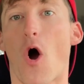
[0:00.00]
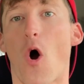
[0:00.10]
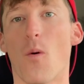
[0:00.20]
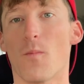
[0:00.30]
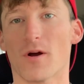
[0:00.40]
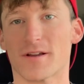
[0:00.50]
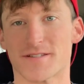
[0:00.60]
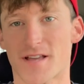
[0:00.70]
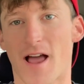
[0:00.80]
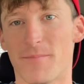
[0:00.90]
homework
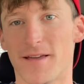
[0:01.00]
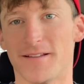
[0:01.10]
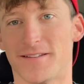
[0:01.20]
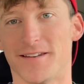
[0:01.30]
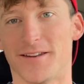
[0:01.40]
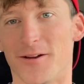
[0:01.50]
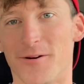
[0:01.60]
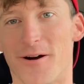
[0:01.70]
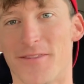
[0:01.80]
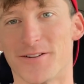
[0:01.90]
assignment to
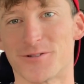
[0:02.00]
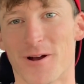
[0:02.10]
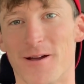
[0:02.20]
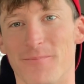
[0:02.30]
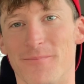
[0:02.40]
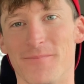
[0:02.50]
do on the trip.